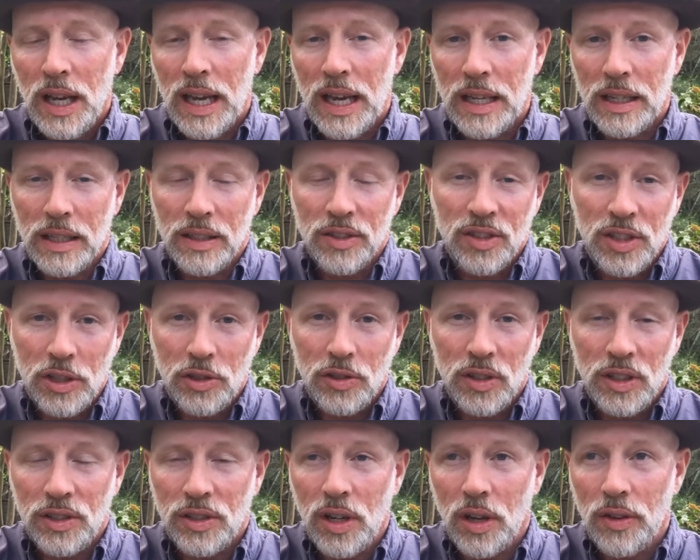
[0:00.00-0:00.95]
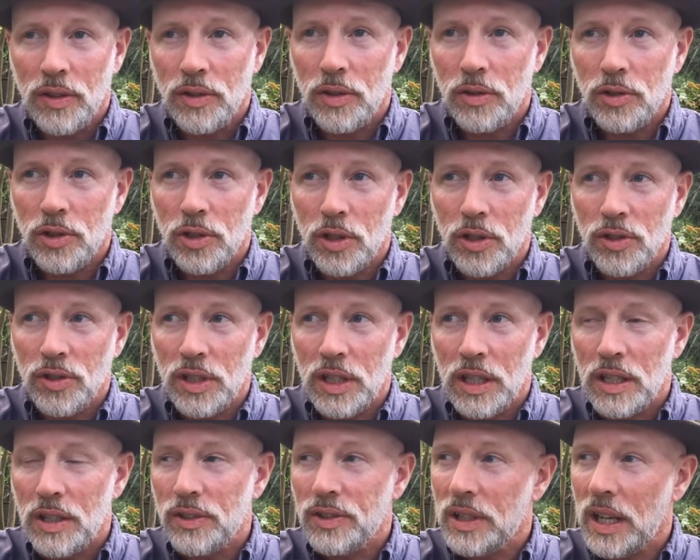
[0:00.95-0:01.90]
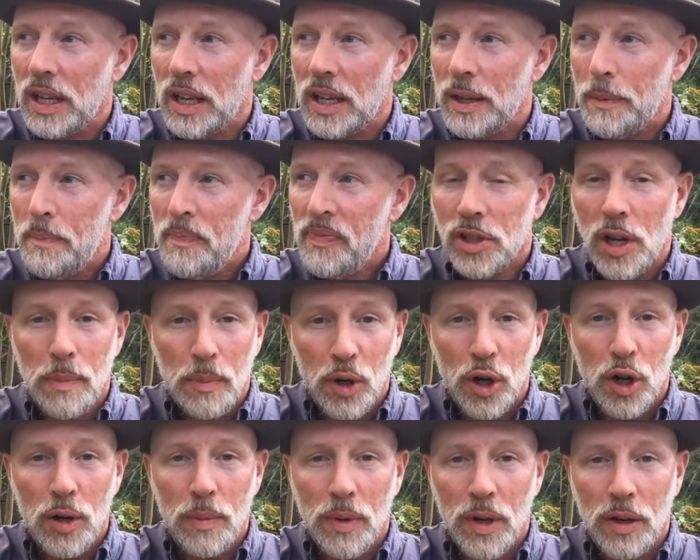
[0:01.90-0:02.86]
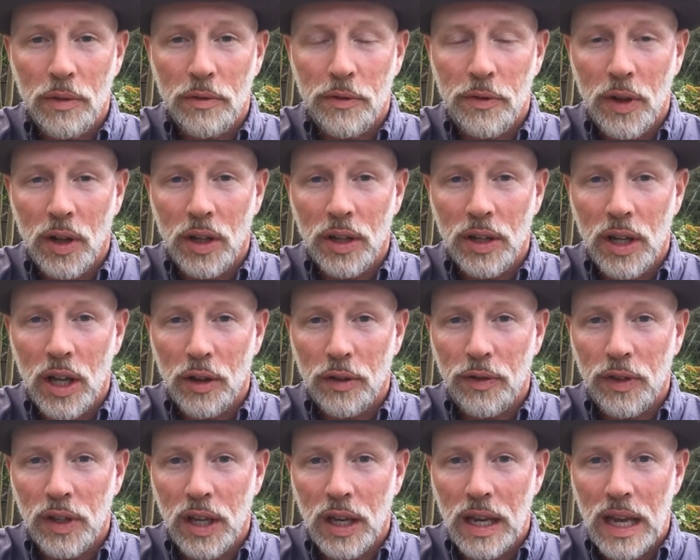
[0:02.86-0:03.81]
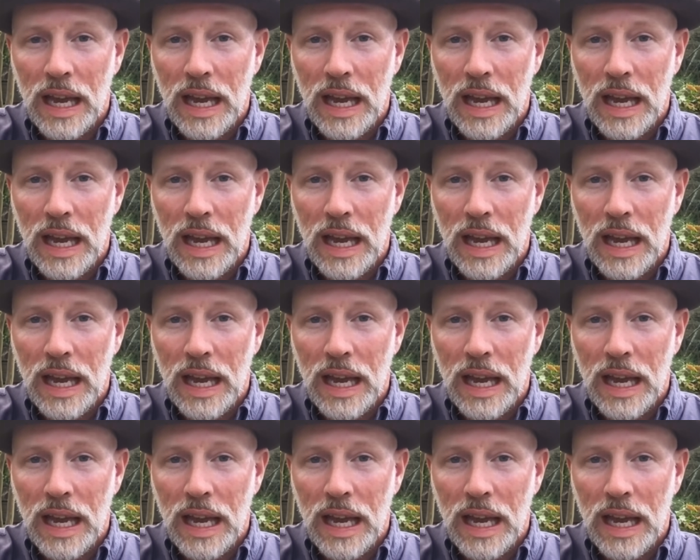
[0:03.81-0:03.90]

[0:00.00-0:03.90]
And essentially, southern New Jersey is a suburb of Philadelphia,